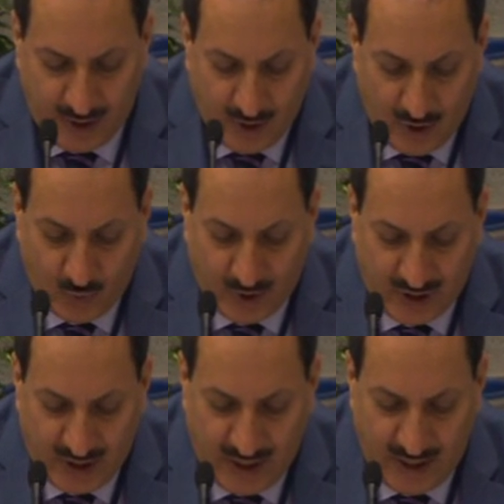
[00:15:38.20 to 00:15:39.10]
and
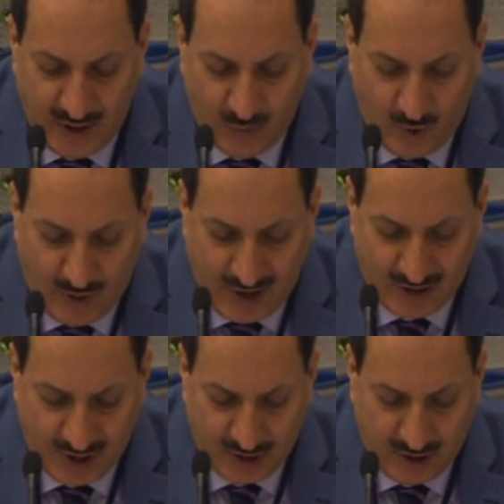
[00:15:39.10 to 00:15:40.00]
identities,
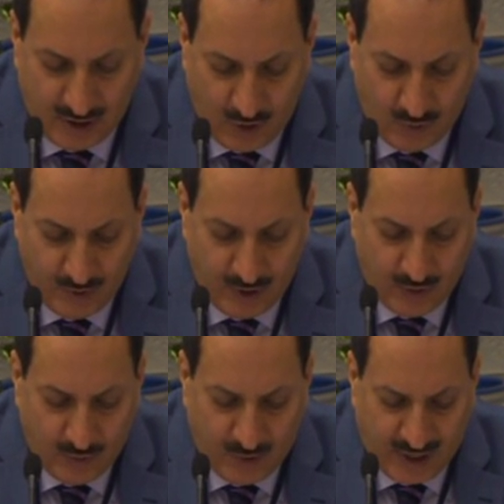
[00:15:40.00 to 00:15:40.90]
and it can lead
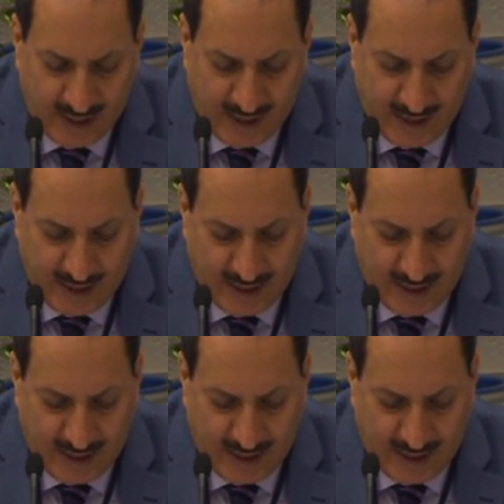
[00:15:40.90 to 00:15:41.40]
to